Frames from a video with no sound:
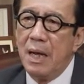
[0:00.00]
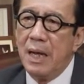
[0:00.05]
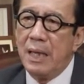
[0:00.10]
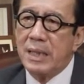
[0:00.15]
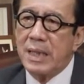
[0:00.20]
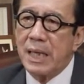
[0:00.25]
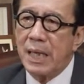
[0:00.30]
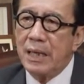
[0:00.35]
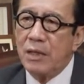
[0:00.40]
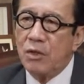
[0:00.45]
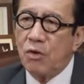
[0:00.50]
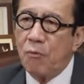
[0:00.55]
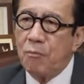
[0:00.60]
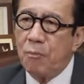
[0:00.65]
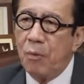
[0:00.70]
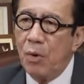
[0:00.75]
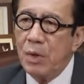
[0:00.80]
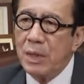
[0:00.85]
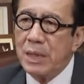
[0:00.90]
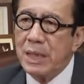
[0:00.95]
A series
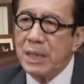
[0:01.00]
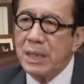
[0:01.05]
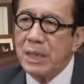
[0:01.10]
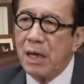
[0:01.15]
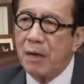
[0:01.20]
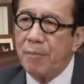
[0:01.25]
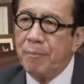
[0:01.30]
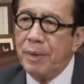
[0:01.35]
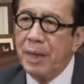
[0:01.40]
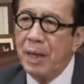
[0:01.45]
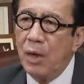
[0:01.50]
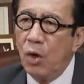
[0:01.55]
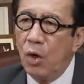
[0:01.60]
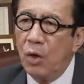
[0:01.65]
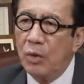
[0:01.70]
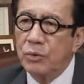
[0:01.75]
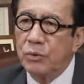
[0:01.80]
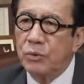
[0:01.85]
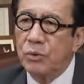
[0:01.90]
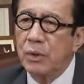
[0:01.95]
of policies are being
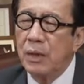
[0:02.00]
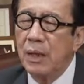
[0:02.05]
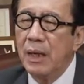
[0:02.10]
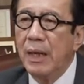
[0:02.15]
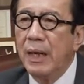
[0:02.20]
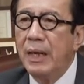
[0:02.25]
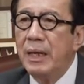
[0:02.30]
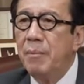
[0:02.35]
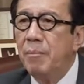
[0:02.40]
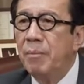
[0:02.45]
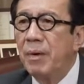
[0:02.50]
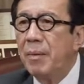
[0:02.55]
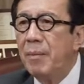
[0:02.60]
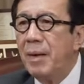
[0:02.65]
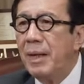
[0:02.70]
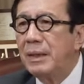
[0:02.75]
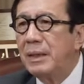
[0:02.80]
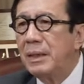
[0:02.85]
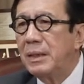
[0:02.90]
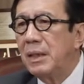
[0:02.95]
launched and
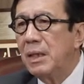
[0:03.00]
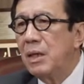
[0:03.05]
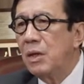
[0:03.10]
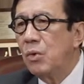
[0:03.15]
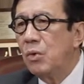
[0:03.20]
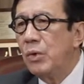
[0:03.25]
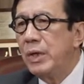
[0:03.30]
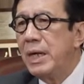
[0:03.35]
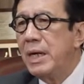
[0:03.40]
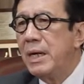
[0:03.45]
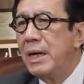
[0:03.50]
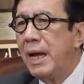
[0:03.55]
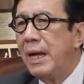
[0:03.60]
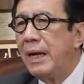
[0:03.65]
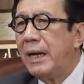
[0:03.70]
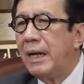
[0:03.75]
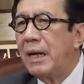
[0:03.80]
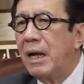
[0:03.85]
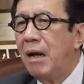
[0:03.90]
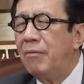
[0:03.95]
implemented, including
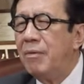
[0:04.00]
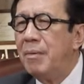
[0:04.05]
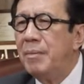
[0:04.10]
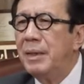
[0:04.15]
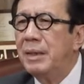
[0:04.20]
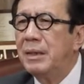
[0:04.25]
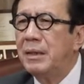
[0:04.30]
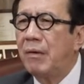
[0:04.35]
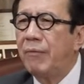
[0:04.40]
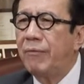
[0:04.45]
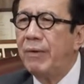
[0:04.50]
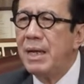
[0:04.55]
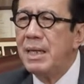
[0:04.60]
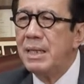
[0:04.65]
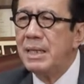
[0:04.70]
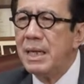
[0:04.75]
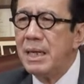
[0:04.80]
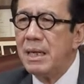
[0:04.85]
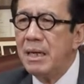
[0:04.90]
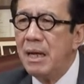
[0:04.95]
direct government
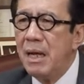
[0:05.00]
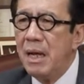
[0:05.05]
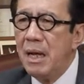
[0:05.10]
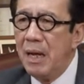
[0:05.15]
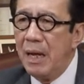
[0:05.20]
intervention